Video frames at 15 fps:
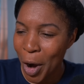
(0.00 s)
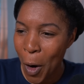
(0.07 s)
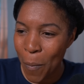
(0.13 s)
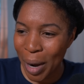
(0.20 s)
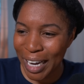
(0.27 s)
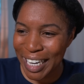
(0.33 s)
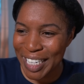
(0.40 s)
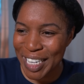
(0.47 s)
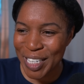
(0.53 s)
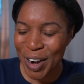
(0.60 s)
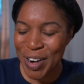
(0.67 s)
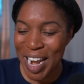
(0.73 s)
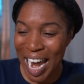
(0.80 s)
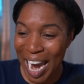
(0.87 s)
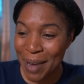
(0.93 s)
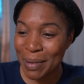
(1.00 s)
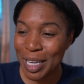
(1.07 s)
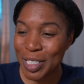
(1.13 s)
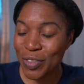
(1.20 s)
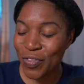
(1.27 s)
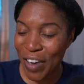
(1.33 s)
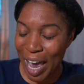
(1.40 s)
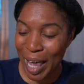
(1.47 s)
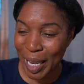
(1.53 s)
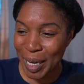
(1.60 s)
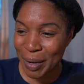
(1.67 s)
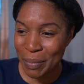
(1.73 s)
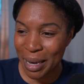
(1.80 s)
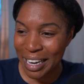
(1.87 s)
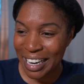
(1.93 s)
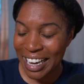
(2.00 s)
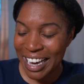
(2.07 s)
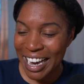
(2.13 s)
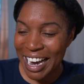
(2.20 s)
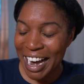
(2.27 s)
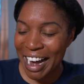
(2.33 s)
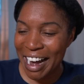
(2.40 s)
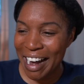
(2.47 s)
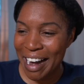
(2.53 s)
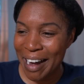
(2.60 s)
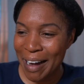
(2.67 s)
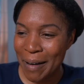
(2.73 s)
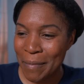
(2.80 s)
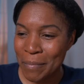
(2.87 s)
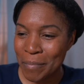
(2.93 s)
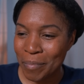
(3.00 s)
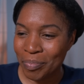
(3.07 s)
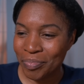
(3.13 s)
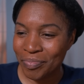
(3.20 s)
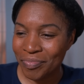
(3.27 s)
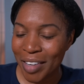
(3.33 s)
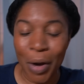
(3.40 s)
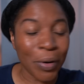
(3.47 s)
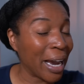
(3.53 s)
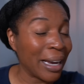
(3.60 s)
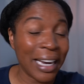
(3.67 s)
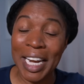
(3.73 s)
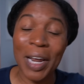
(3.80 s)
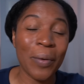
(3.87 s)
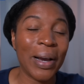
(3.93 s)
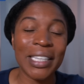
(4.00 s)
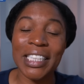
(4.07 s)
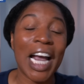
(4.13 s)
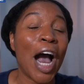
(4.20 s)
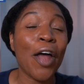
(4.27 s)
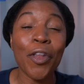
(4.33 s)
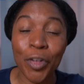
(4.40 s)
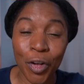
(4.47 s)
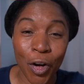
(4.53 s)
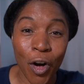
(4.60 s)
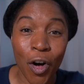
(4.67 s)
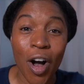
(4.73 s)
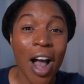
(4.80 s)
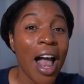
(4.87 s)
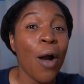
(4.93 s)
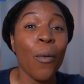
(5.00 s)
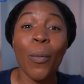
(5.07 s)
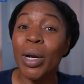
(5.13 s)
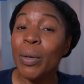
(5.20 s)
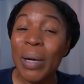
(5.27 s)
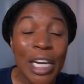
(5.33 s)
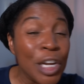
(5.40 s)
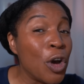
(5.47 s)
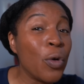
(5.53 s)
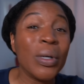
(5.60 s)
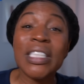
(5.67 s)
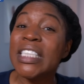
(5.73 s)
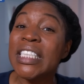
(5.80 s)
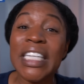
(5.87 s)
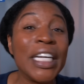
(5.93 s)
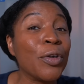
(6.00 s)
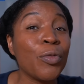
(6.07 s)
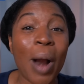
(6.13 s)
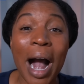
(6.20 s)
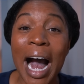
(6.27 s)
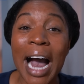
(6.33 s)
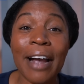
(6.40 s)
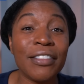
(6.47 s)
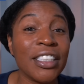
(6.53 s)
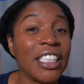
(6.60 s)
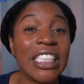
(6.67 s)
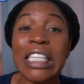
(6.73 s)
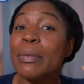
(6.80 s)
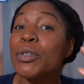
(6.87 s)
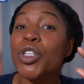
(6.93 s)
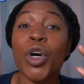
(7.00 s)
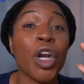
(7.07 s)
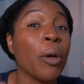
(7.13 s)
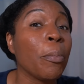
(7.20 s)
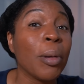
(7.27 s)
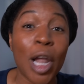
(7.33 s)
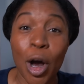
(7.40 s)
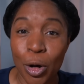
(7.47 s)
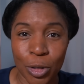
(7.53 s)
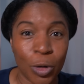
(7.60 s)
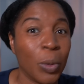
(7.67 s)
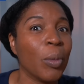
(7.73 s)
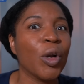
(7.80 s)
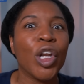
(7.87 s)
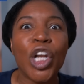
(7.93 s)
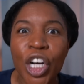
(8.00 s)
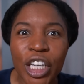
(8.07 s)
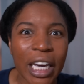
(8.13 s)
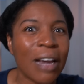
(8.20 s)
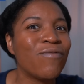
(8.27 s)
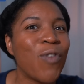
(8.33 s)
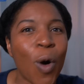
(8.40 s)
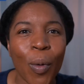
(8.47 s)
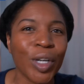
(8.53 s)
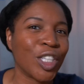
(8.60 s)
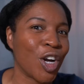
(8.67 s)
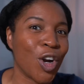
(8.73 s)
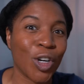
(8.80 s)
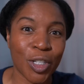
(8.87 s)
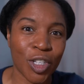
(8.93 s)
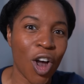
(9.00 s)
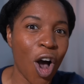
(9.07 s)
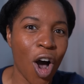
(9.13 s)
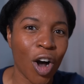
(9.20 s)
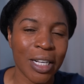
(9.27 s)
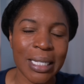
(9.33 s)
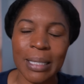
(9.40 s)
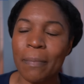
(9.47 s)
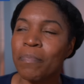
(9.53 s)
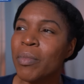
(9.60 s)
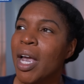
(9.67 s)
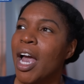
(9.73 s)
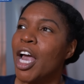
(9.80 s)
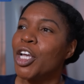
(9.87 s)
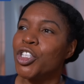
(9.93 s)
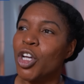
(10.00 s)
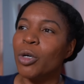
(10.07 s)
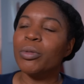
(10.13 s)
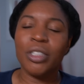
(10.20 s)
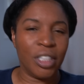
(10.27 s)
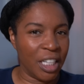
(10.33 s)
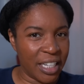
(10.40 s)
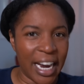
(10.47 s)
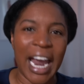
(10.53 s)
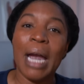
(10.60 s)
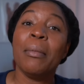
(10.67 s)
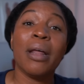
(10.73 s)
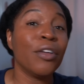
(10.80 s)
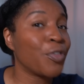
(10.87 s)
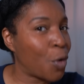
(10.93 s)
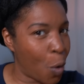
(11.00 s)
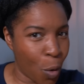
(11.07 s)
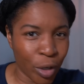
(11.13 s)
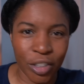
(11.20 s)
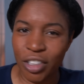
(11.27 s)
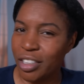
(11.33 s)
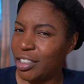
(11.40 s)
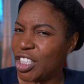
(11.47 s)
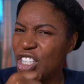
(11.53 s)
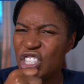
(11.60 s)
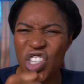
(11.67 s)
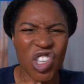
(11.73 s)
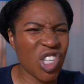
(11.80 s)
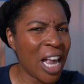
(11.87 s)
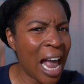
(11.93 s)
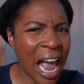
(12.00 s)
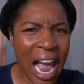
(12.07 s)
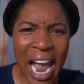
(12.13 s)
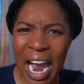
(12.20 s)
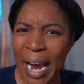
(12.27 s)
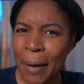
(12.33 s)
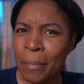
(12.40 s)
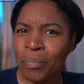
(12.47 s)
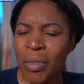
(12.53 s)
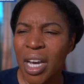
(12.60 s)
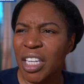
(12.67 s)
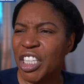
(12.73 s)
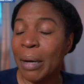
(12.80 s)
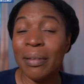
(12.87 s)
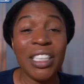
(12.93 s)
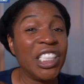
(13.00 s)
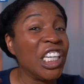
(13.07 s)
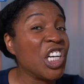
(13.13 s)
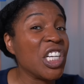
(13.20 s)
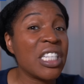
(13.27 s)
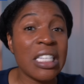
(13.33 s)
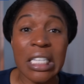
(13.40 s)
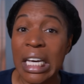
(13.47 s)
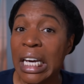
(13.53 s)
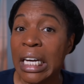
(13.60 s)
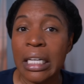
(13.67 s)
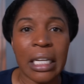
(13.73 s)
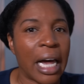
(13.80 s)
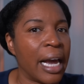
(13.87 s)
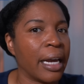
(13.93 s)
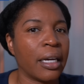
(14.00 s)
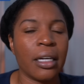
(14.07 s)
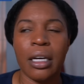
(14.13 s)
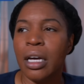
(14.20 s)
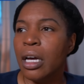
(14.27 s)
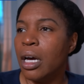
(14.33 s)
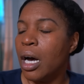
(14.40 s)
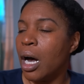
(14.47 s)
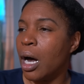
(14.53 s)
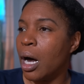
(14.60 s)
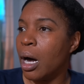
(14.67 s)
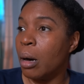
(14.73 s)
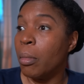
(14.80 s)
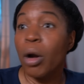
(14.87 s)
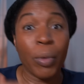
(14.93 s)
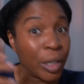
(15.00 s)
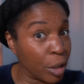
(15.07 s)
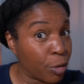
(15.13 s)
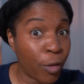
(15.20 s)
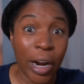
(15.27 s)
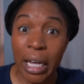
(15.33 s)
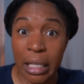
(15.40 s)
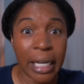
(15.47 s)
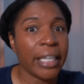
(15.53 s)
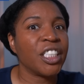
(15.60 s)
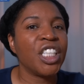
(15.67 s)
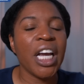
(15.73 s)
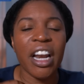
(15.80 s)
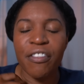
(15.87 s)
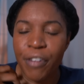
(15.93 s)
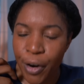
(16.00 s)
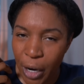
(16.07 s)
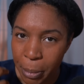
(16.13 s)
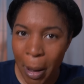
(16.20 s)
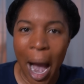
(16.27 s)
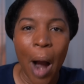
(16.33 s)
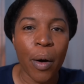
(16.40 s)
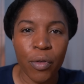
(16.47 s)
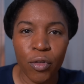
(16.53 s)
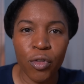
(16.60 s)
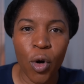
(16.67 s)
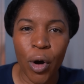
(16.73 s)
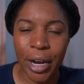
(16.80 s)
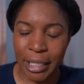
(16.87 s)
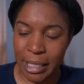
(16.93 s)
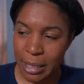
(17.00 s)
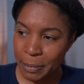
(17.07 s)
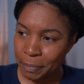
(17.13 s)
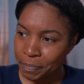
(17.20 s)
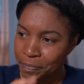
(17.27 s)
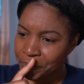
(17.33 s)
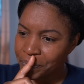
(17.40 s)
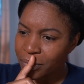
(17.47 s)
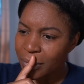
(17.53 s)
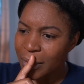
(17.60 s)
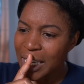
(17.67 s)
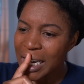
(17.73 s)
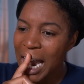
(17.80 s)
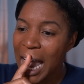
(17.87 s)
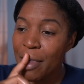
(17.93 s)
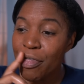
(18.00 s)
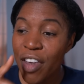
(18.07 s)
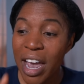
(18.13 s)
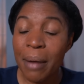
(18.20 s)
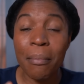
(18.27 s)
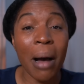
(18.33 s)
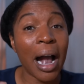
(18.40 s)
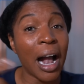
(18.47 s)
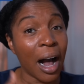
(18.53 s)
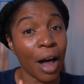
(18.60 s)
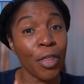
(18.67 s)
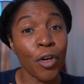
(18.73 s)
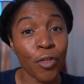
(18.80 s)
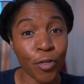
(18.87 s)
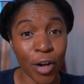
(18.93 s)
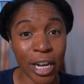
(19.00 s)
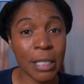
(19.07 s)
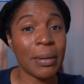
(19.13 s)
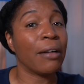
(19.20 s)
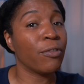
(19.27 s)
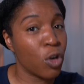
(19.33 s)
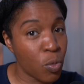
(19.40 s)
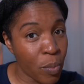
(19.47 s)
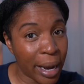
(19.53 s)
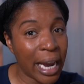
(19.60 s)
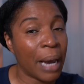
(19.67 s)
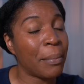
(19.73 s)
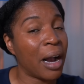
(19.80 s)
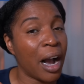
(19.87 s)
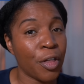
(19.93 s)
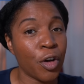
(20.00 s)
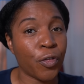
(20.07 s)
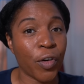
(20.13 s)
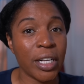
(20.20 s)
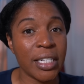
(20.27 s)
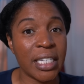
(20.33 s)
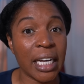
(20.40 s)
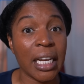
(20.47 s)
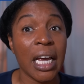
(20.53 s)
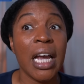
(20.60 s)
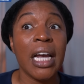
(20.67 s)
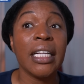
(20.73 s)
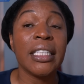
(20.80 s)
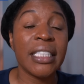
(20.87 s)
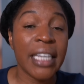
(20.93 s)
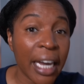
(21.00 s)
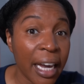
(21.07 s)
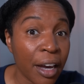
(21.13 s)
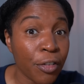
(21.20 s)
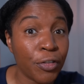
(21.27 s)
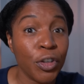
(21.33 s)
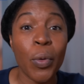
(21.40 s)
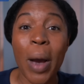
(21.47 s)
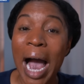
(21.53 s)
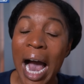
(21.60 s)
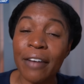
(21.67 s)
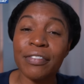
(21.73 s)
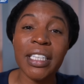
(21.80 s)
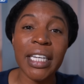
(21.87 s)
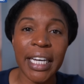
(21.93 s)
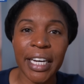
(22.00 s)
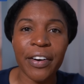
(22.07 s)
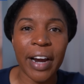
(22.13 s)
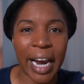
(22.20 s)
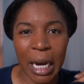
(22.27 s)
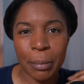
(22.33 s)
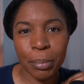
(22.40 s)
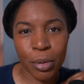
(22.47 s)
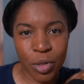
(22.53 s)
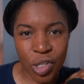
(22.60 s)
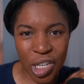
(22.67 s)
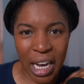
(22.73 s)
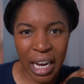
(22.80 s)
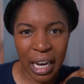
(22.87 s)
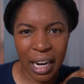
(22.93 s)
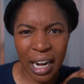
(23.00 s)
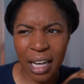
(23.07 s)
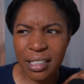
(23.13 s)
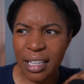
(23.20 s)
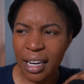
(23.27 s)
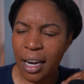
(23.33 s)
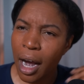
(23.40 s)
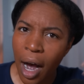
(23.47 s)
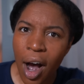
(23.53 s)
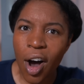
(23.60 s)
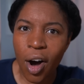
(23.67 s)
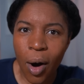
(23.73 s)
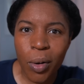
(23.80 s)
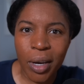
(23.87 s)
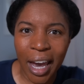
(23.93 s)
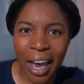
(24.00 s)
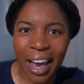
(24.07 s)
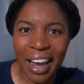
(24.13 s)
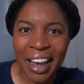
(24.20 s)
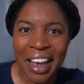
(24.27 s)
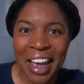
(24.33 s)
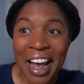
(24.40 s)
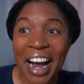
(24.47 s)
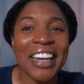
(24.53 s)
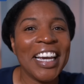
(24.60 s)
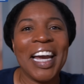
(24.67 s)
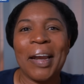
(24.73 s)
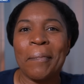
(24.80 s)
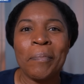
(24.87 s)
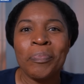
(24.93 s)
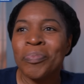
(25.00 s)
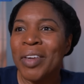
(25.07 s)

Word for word: oh my goodness, her name is failing me. Um, Okay, anyways, the other girl, when we knew when she arrived, she was gonna blow. So we were looking forward to her songs. So she came and of course she sang. I mean, she could sing like um, Aretha Franklin. She had a very powerful voice. And then my other friends, my roommate and my other friend said, Tiff, you have to hear April sing. And I was like, oh, okay. Again,